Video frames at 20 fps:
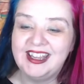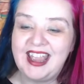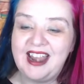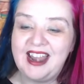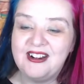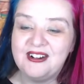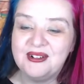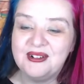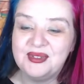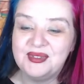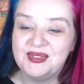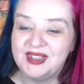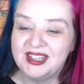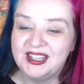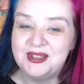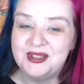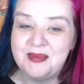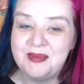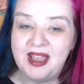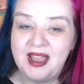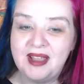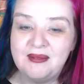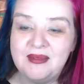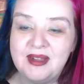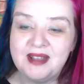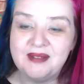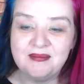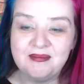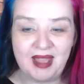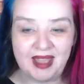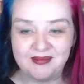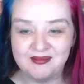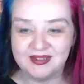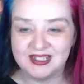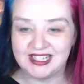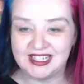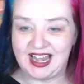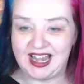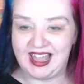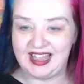Carol, thank you, Pam, and
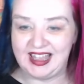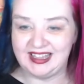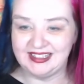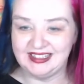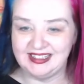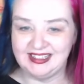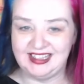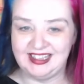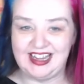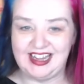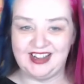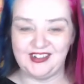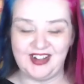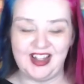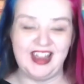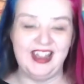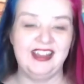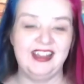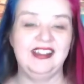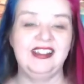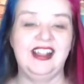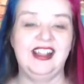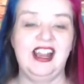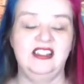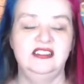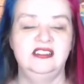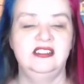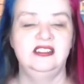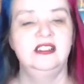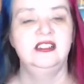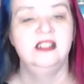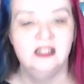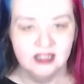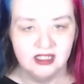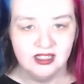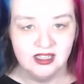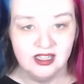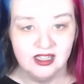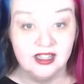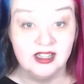Pam's class. Cran
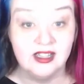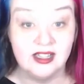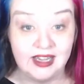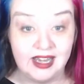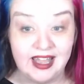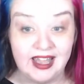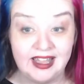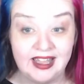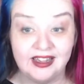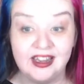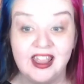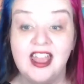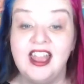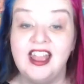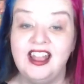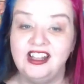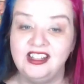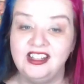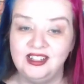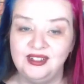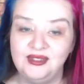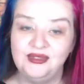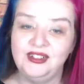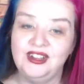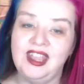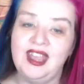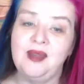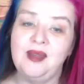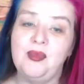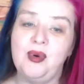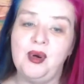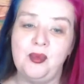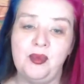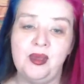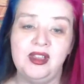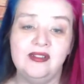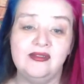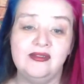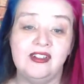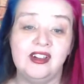clan. And don't forget, pop
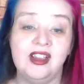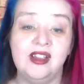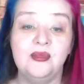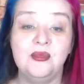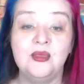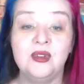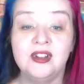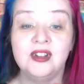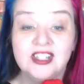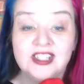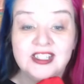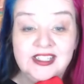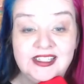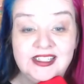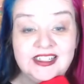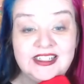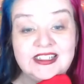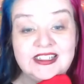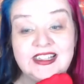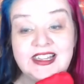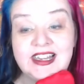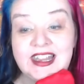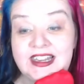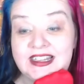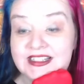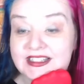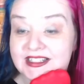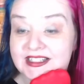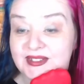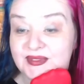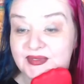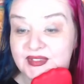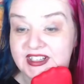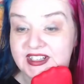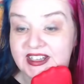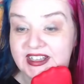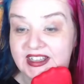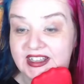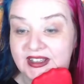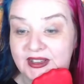over and watch Lily's latest
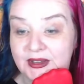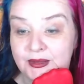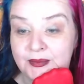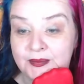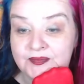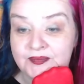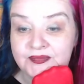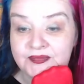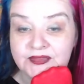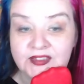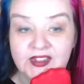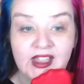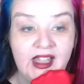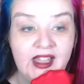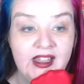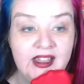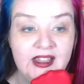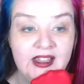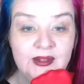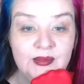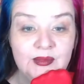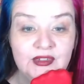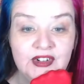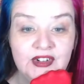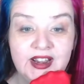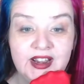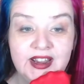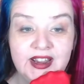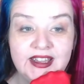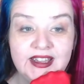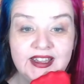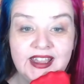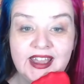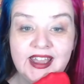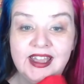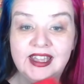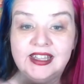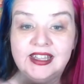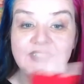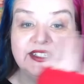video. Um, right,
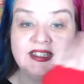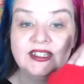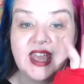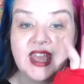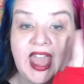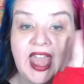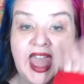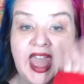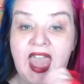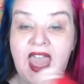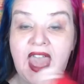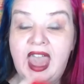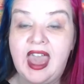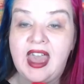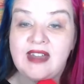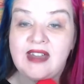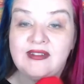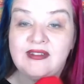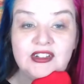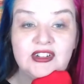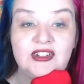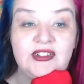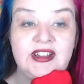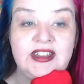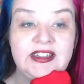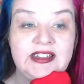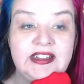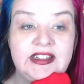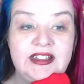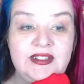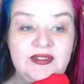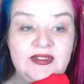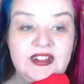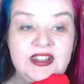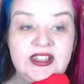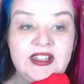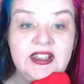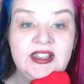guys, have a great evening,